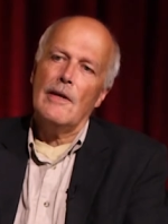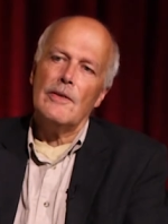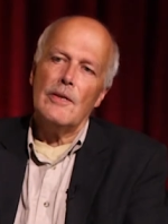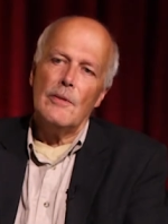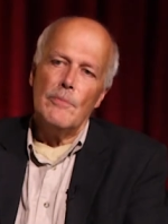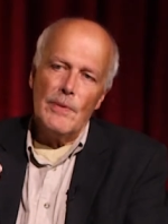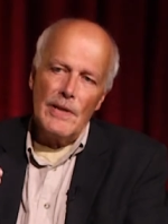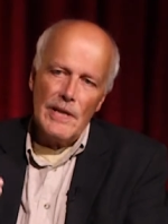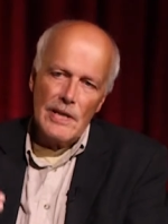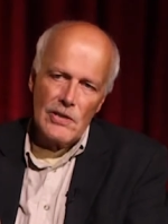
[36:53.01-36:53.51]
The
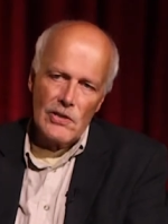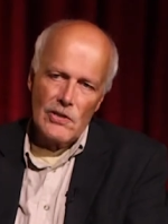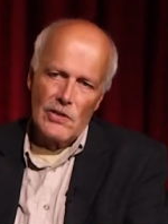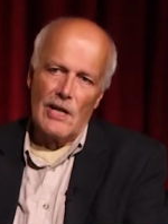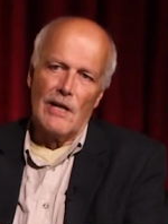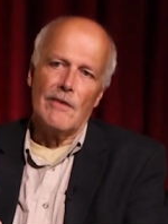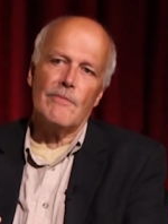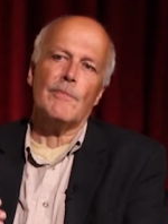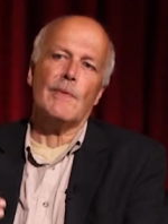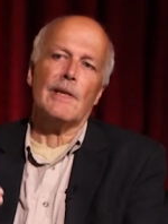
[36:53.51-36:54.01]
British
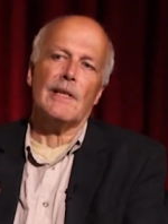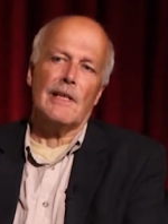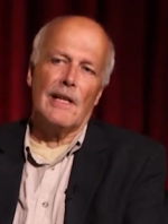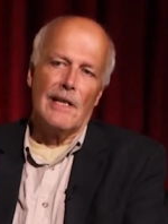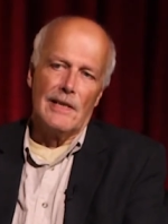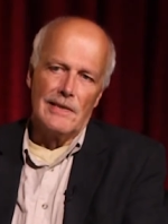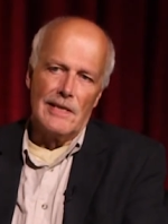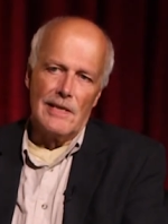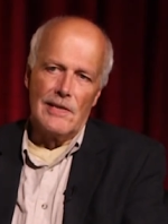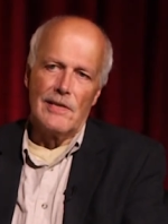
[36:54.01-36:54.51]
government
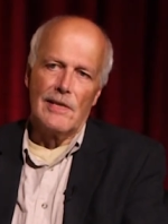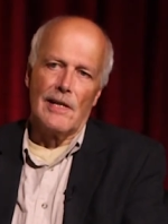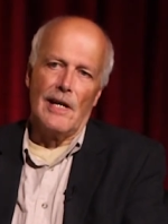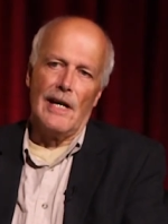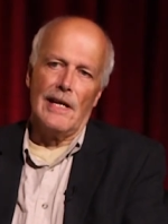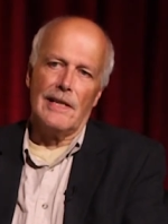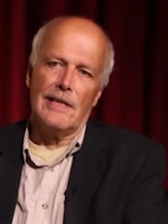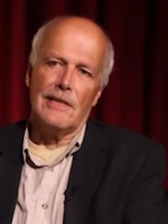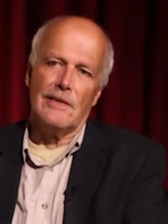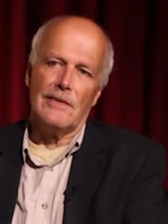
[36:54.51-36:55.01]
had
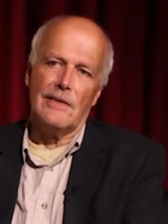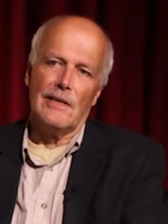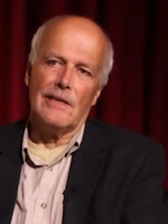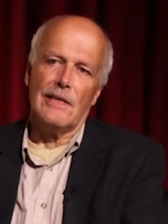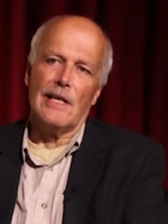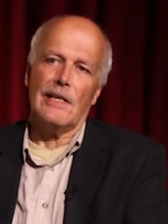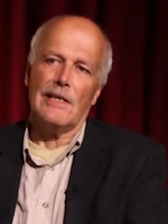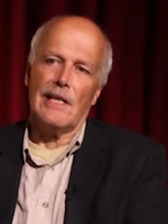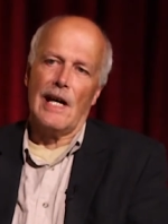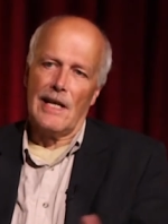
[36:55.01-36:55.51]
decided that
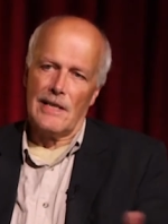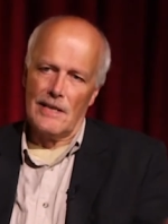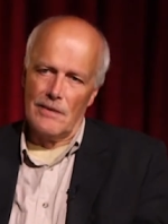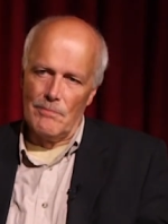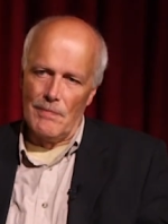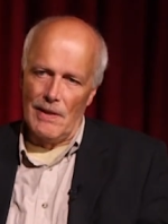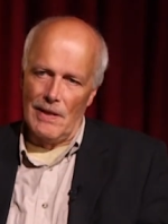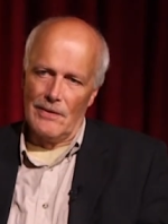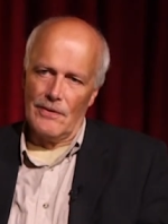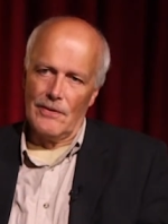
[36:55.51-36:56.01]
they'd had a
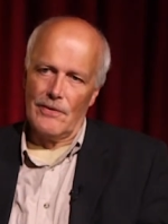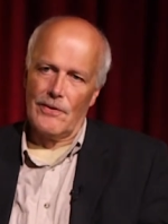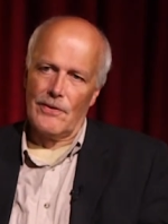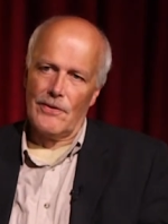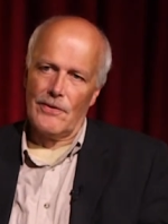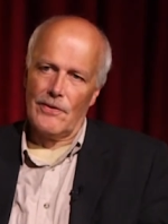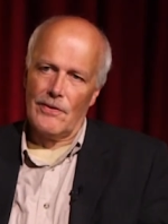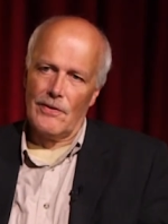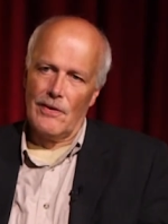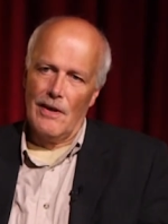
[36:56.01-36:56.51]

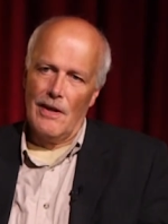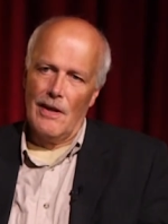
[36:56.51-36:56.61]
month